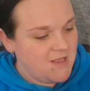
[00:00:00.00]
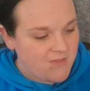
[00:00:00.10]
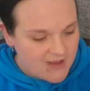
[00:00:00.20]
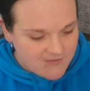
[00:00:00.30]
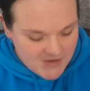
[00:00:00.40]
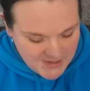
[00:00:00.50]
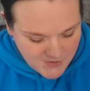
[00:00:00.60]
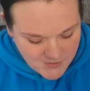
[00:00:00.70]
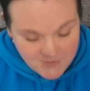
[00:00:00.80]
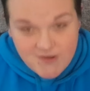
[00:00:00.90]
That's really
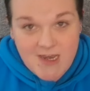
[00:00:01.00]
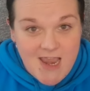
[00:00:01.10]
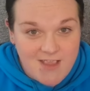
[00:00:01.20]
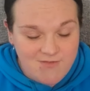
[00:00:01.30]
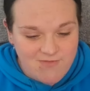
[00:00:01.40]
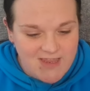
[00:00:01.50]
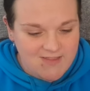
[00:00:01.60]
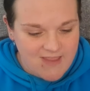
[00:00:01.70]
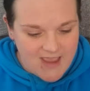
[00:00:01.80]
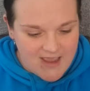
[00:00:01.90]
cool. So let's read
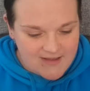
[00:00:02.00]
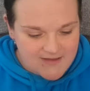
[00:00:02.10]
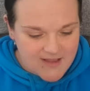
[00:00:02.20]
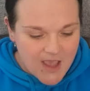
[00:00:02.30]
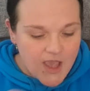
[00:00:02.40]
this.